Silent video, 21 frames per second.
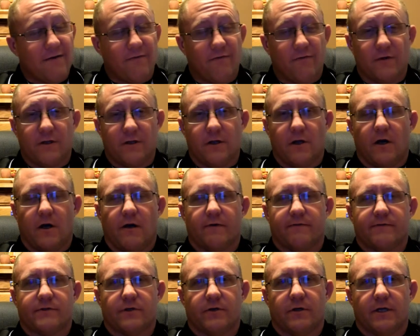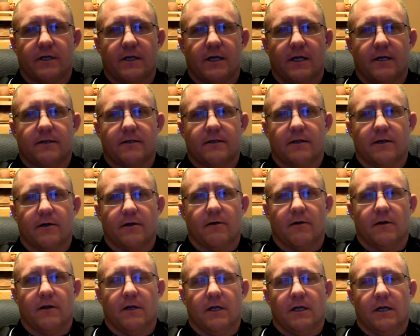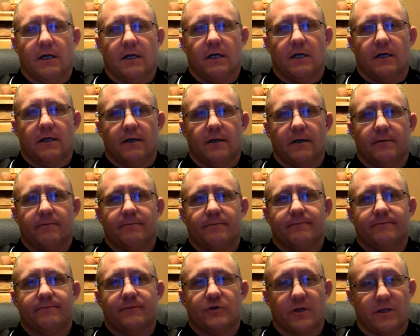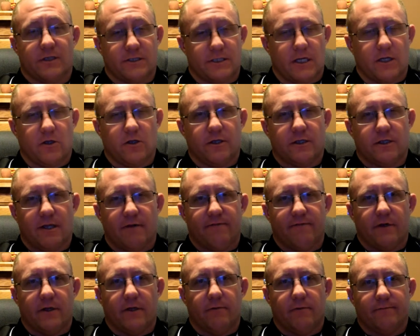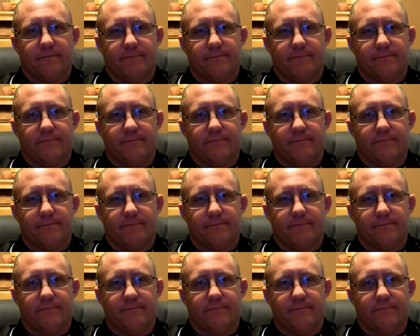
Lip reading: for the officer to get there. So let's take a look at that video.